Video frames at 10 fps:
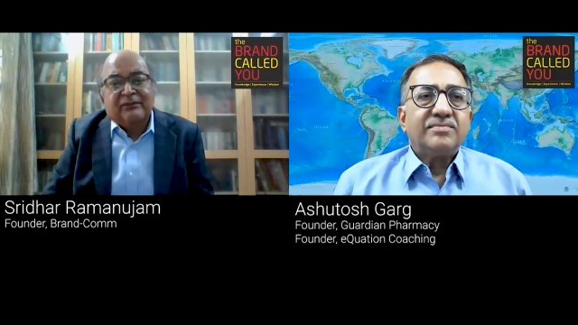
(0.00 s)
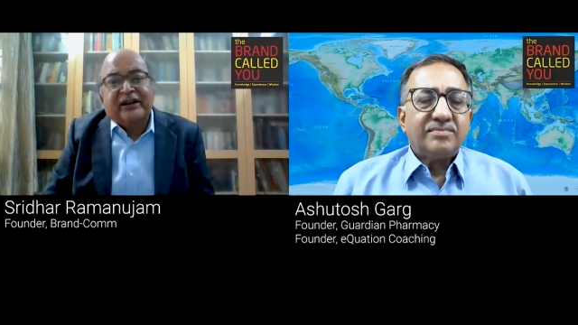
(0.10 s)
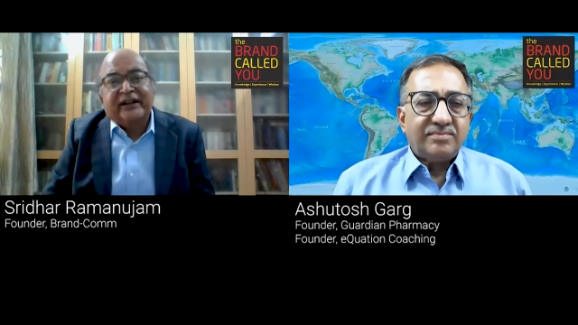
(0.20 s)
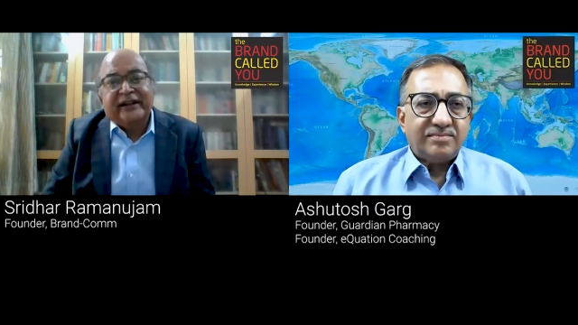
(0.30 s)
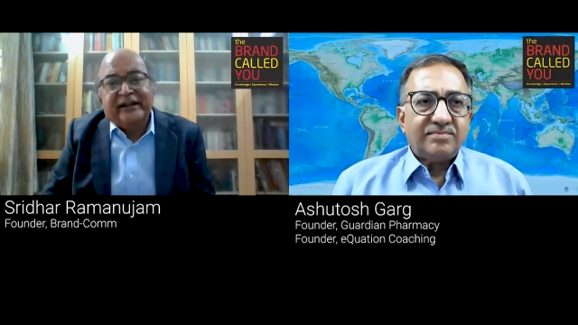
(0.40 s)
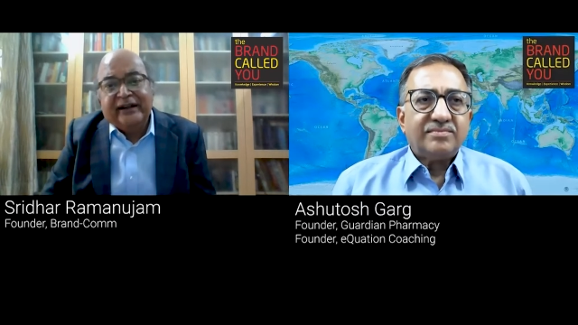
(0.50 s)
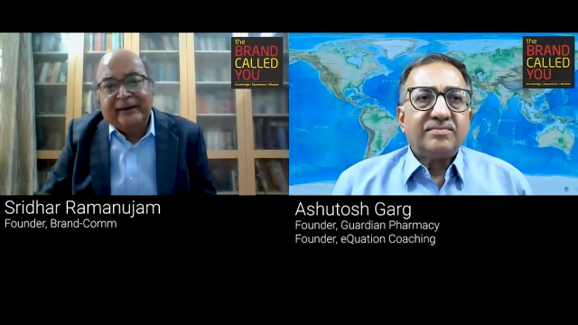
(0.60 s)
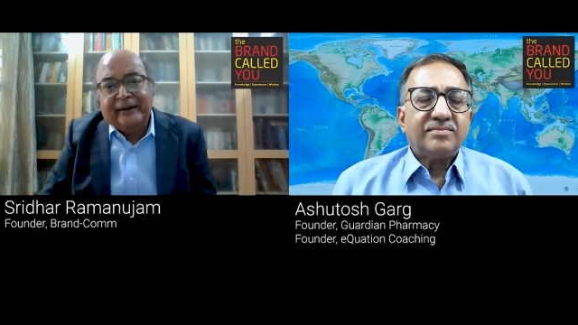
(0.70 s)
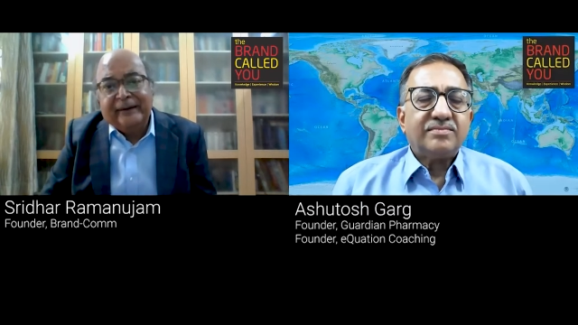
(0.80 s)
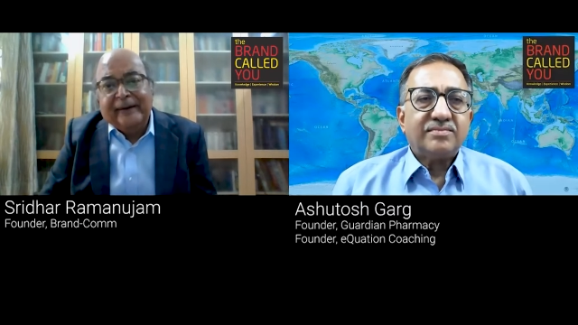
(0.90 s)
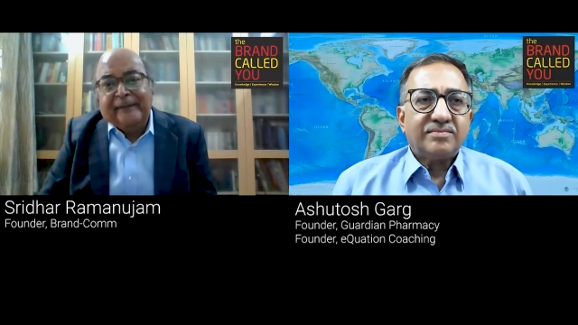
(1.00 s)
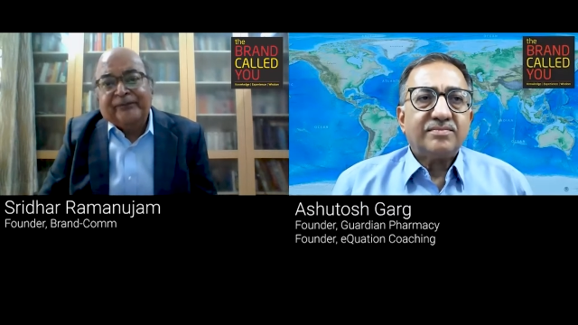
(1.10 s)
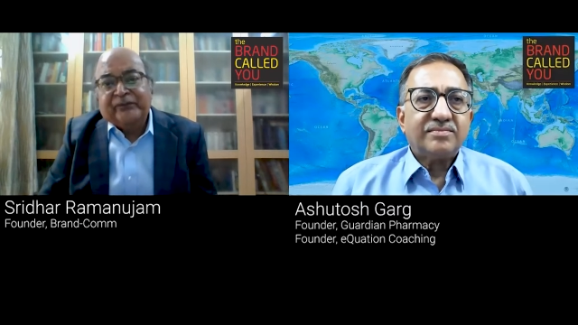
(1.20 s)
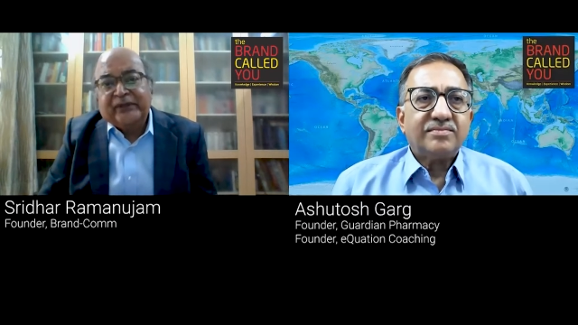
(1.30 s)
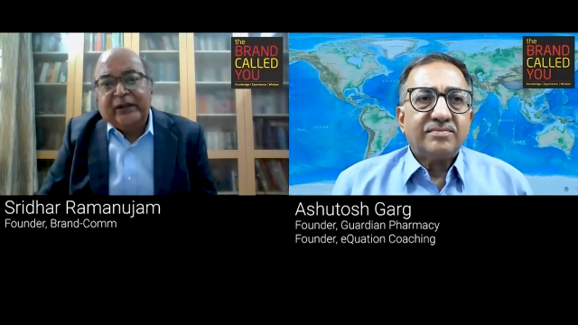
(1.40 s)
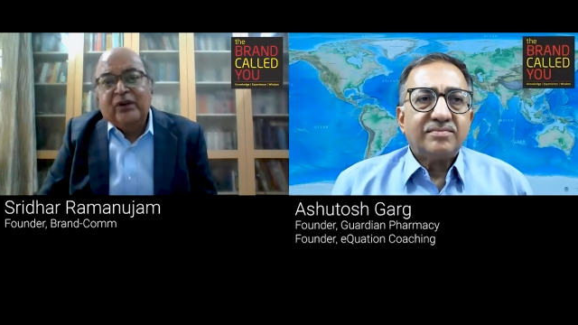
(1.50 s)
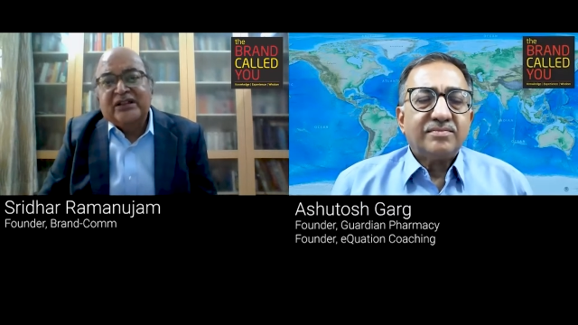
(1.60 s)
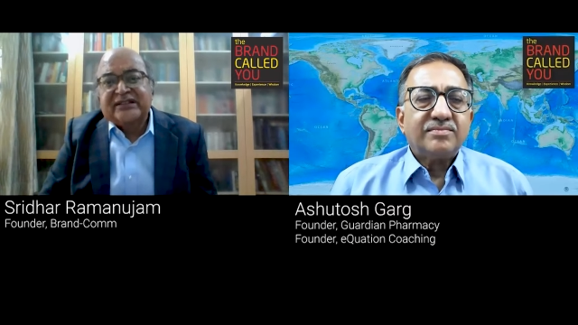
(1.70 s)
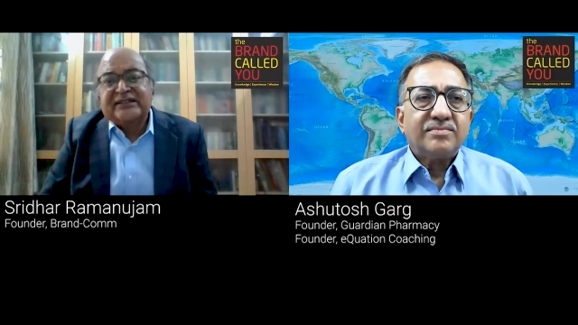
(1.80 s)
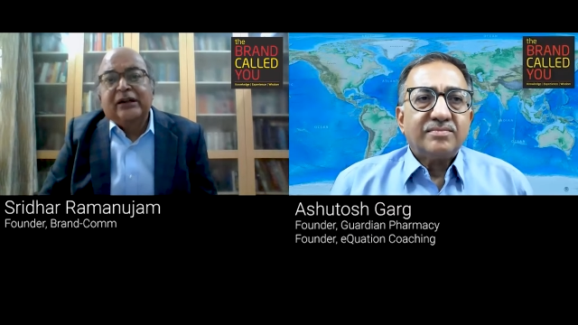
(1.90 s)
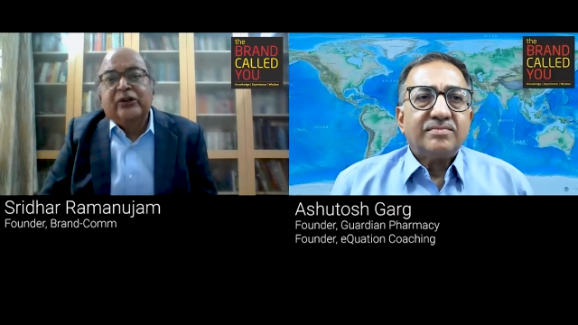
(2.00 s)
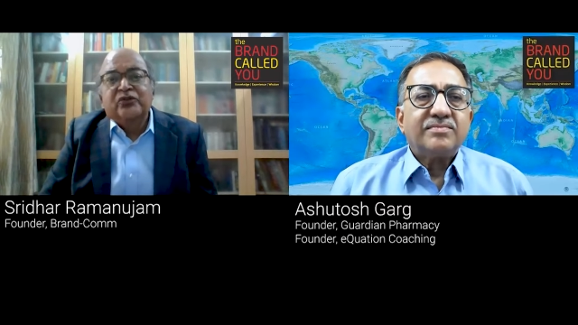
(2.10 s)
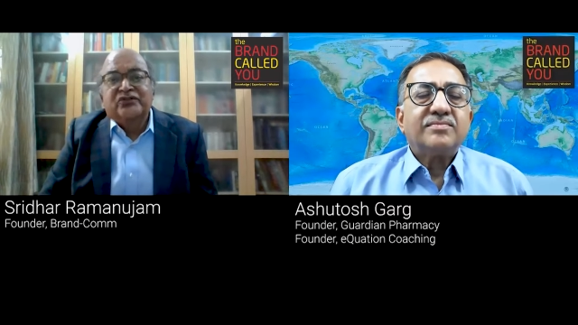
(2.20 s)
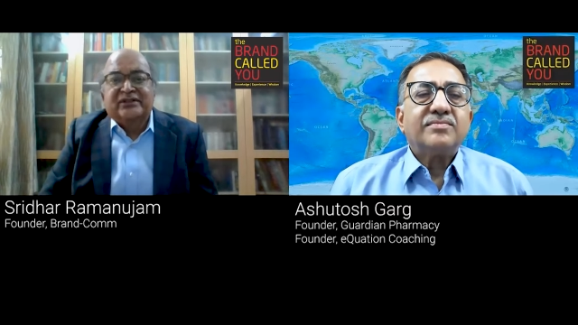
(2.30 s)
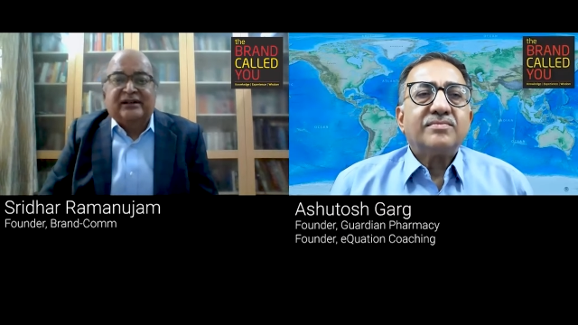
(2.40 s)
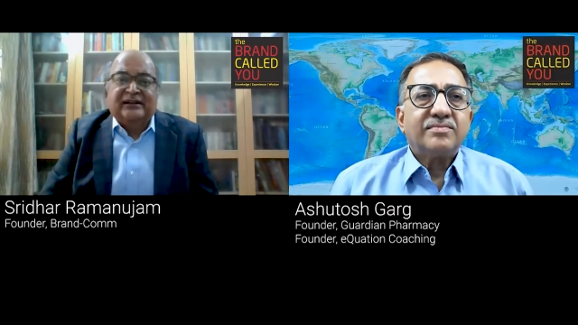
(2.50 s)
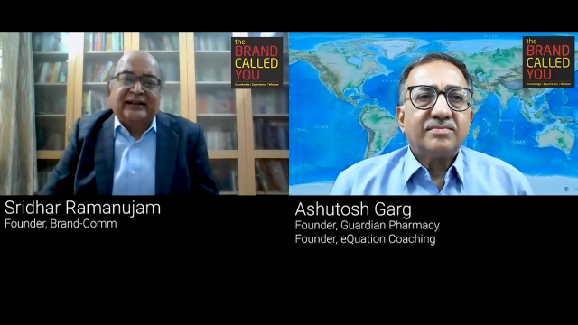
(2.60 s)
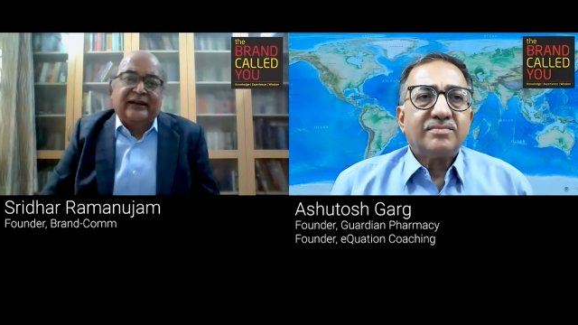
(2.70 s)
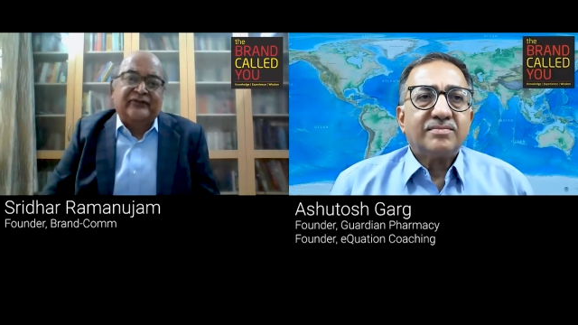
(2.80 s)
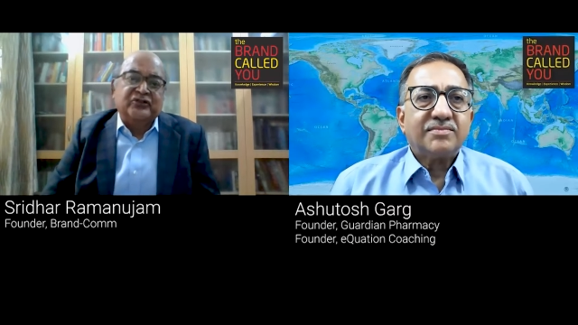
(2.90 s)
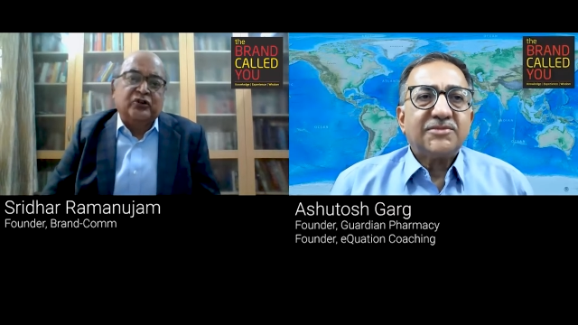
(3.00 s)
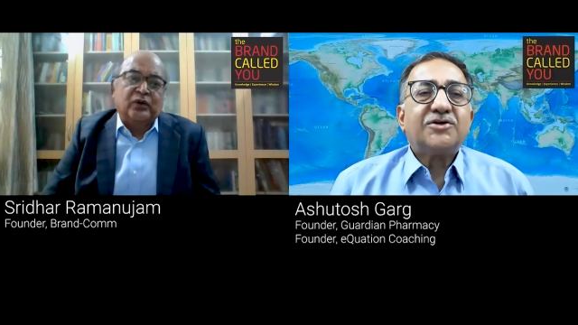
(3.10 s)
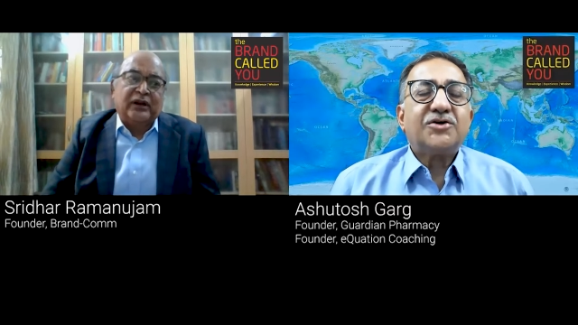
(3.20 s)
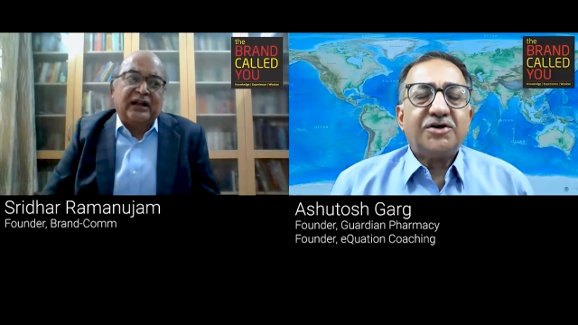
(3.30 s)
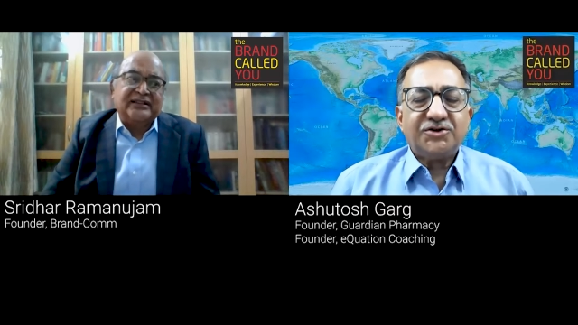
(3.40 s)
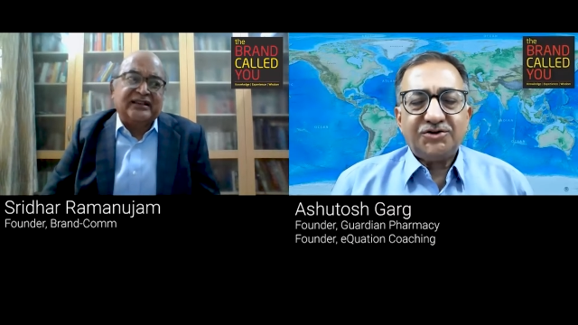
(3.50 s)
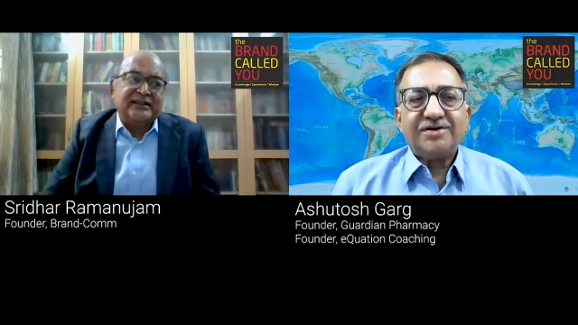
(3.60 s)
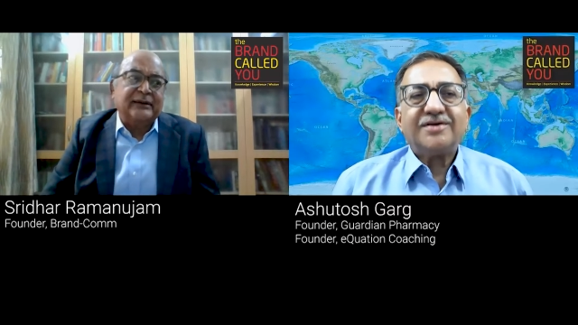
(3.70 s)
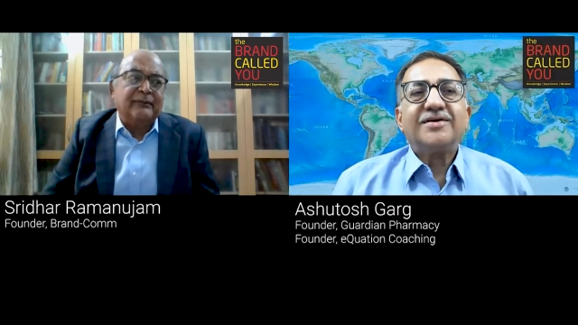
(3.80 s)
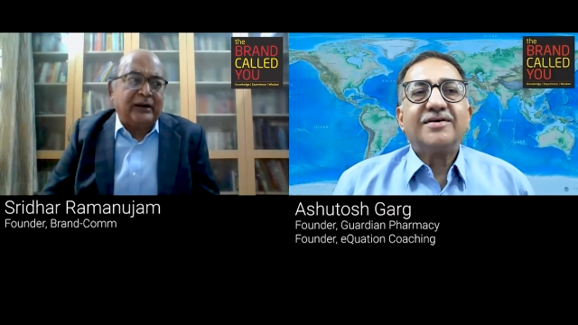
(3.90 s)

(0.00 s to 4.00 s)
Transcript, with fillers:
Speaker 1: But in India, they will still use uh, television to a large extent.